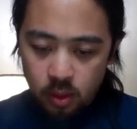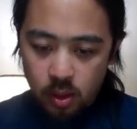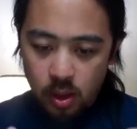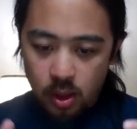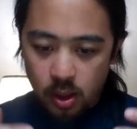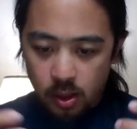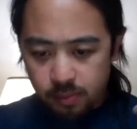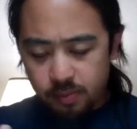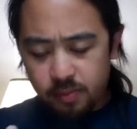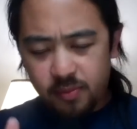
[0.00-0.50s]

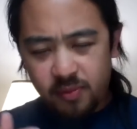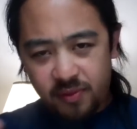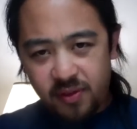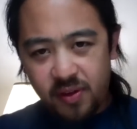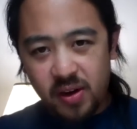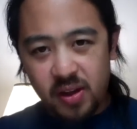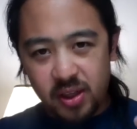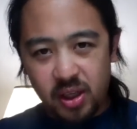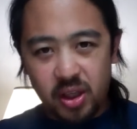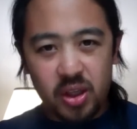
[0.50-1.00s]
um,
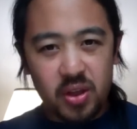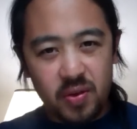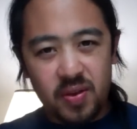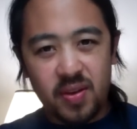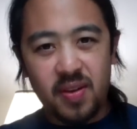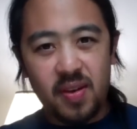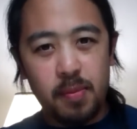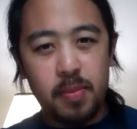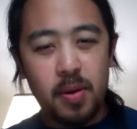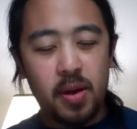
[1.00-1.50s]
fairly
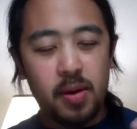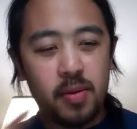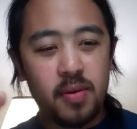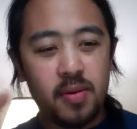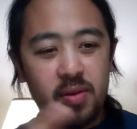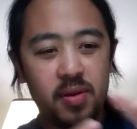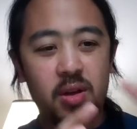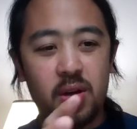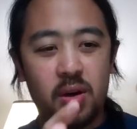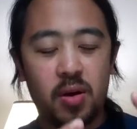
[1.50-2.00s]
cutesy, but
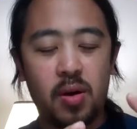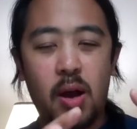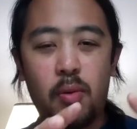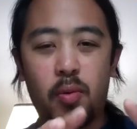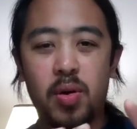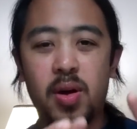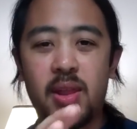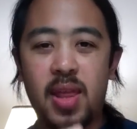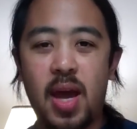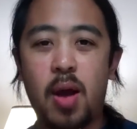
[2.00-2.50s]
you know I
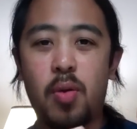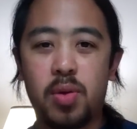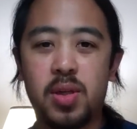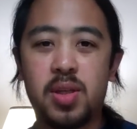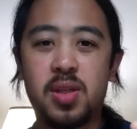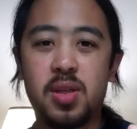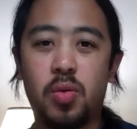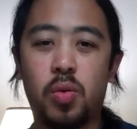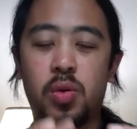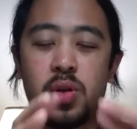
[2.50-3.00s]
wanted that one
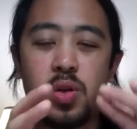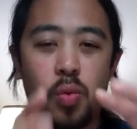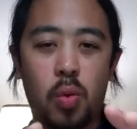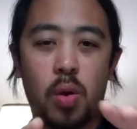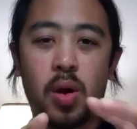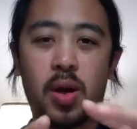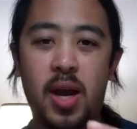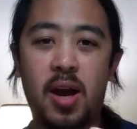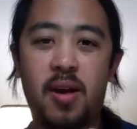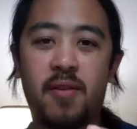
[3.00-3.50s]
to to
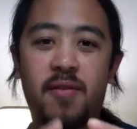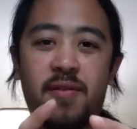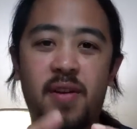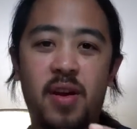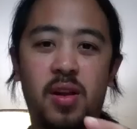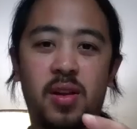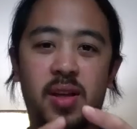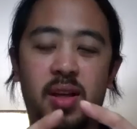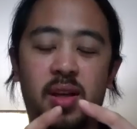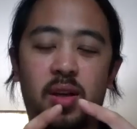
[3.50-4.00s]
work out
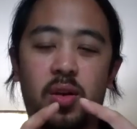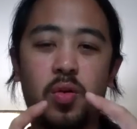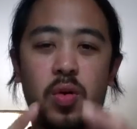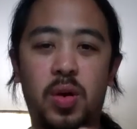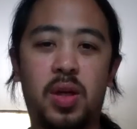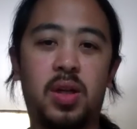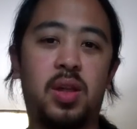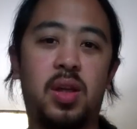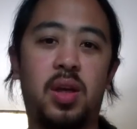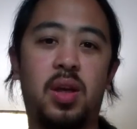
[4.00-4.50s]
fairly
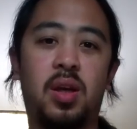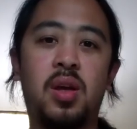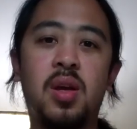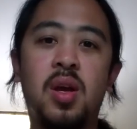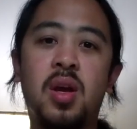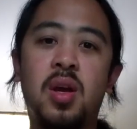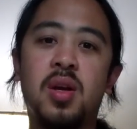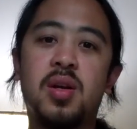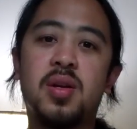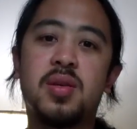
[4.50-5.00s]
quickly.
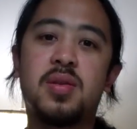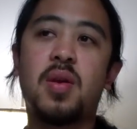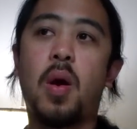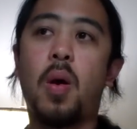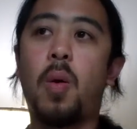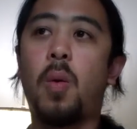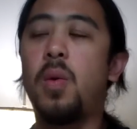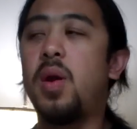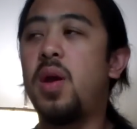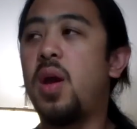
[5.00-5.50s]

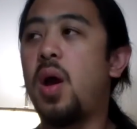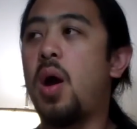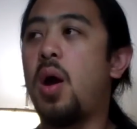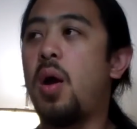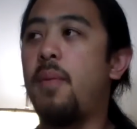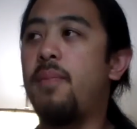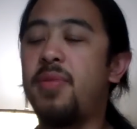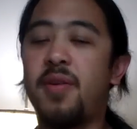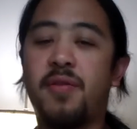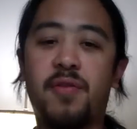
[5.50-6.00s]
So
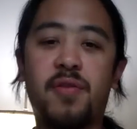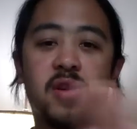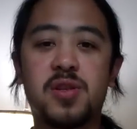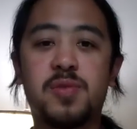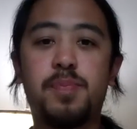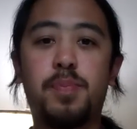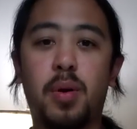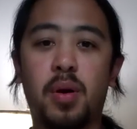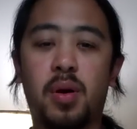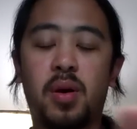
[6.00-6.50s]
um, the
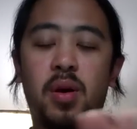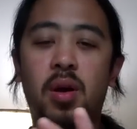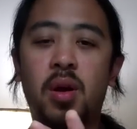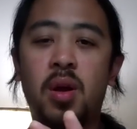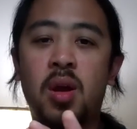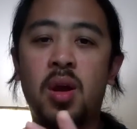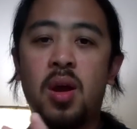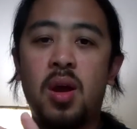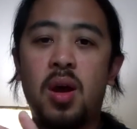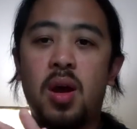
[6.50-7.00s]
first book,
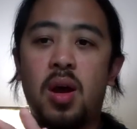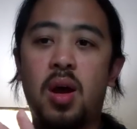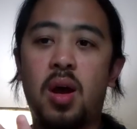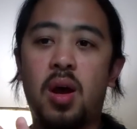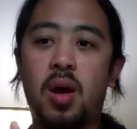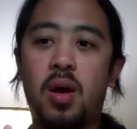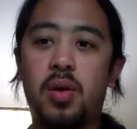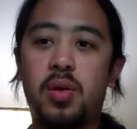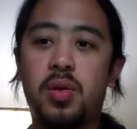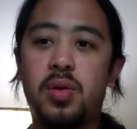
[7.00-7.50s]

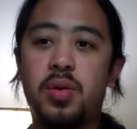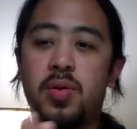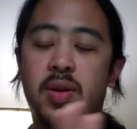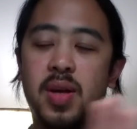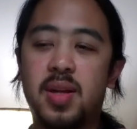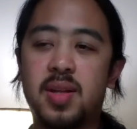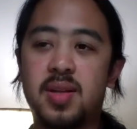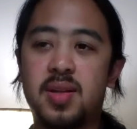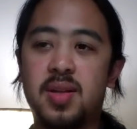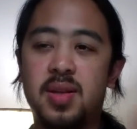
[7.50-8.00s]
uh, you
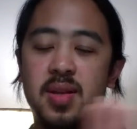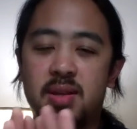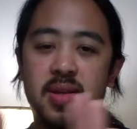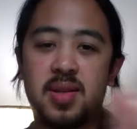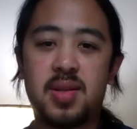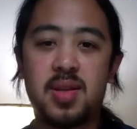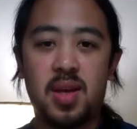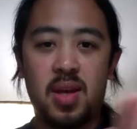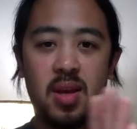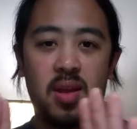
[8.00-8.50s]
get to
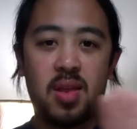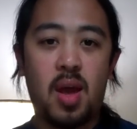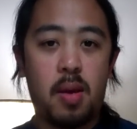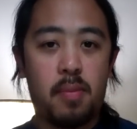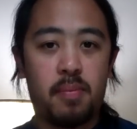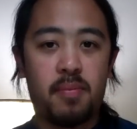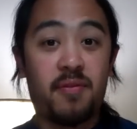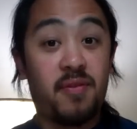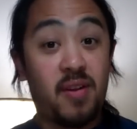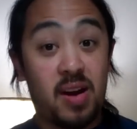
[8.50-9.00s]
see
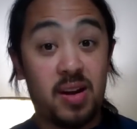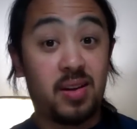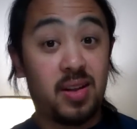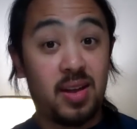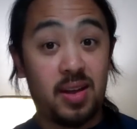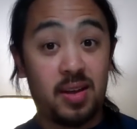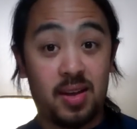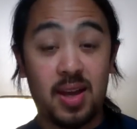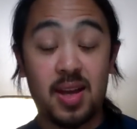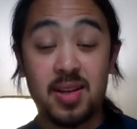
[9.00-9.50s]
them
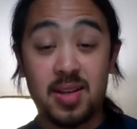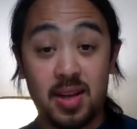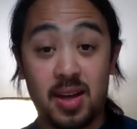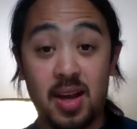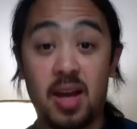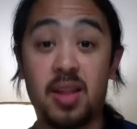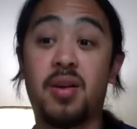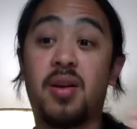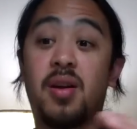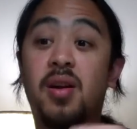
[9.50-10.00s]
finally get
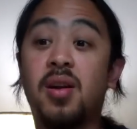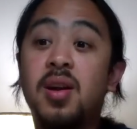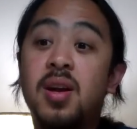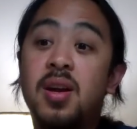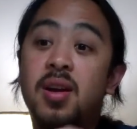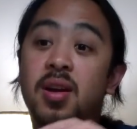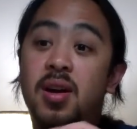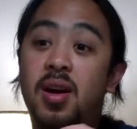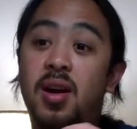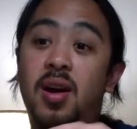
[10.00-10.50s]
together,
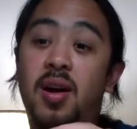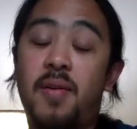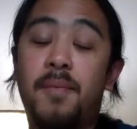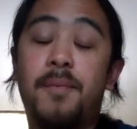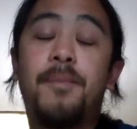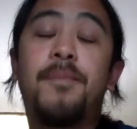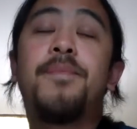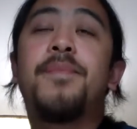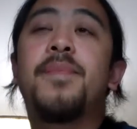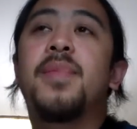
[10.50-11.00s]
um,